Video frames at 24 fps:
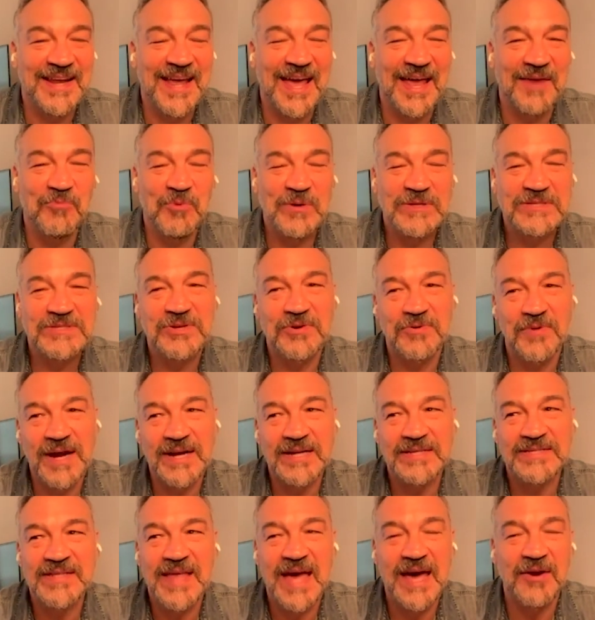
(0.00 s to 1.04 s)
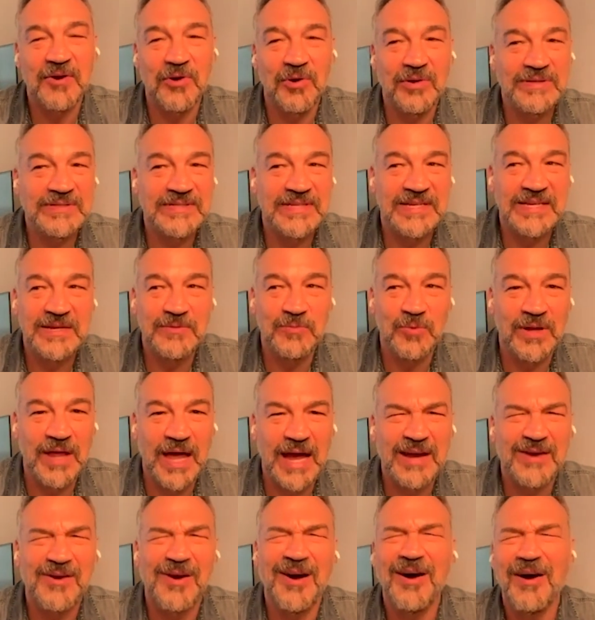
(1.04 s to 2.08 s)
And what's great is that whole team were
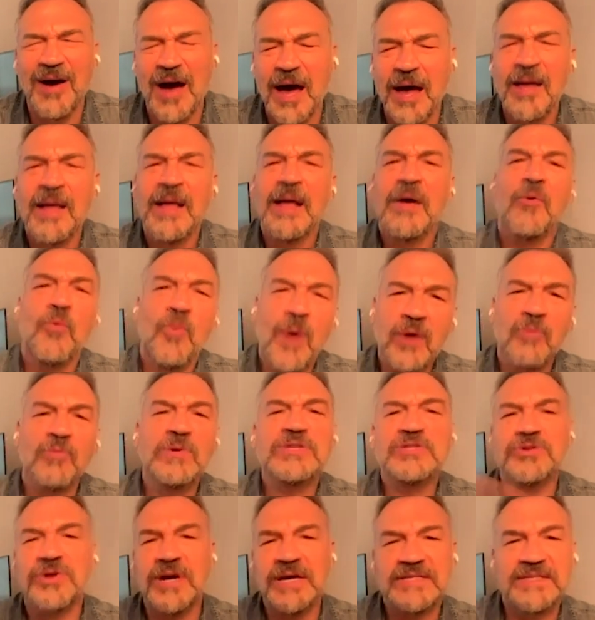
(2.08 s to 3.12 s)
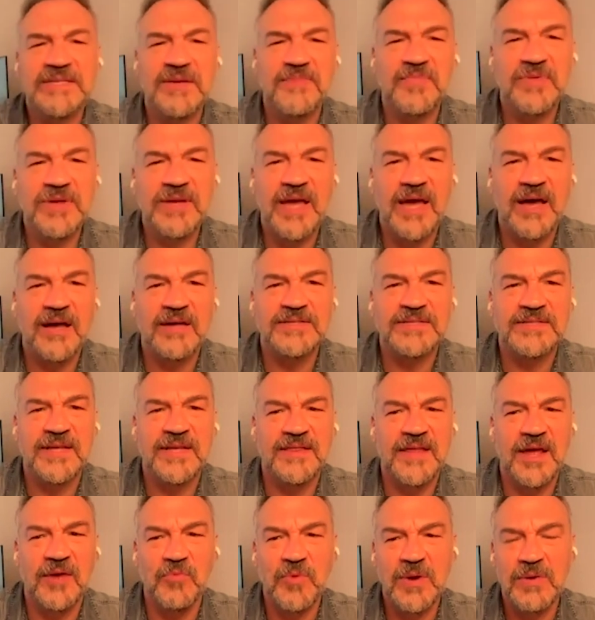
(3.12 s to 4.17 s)
like, oh, why don't we try something else?
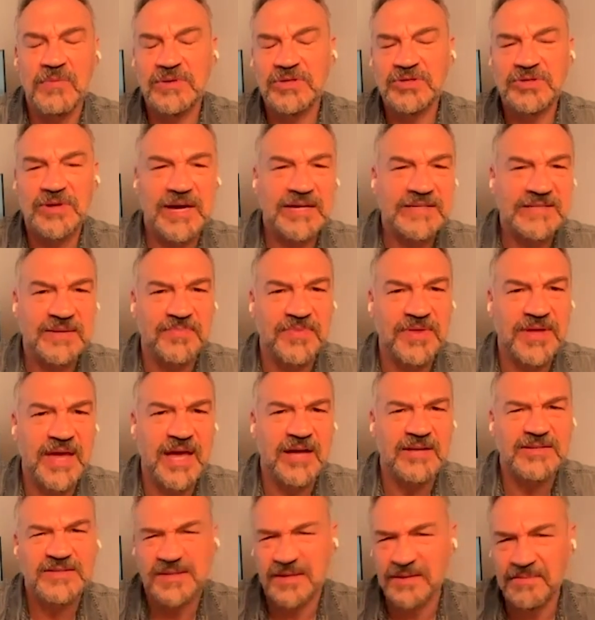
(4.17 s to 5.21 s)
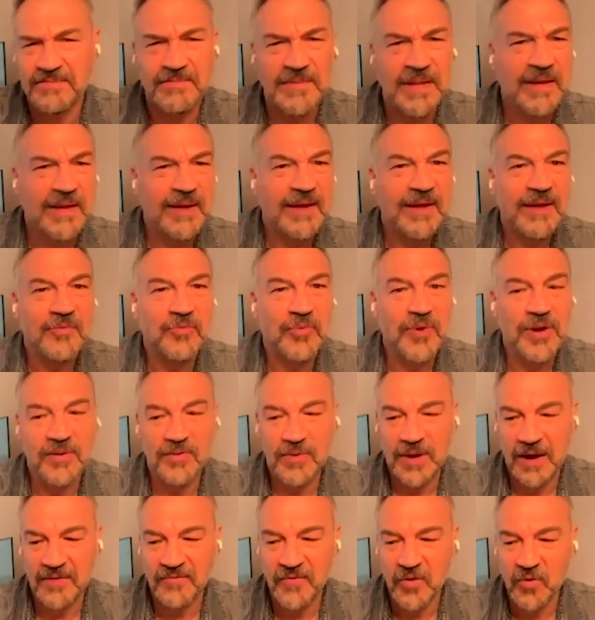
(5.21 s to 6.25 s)
And then we would try something else and
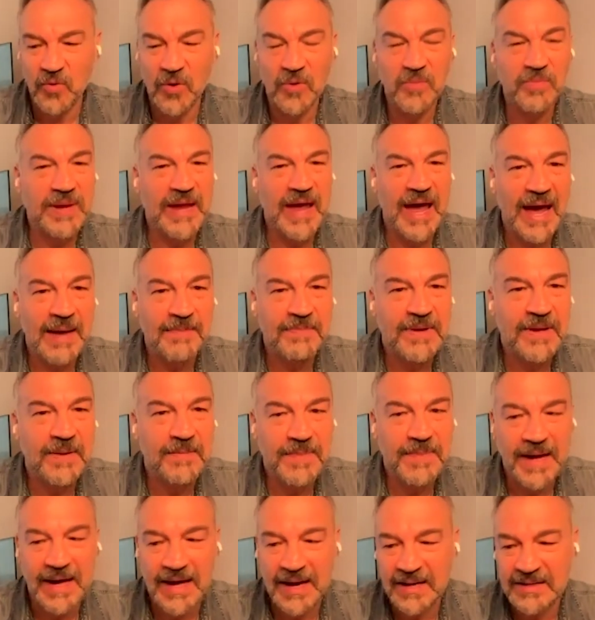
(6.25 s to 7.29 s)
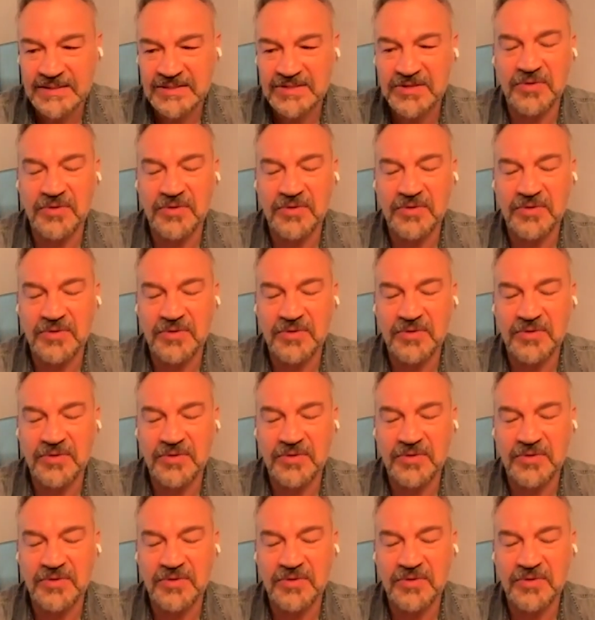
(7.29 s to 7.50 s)
everyone would be happy about it.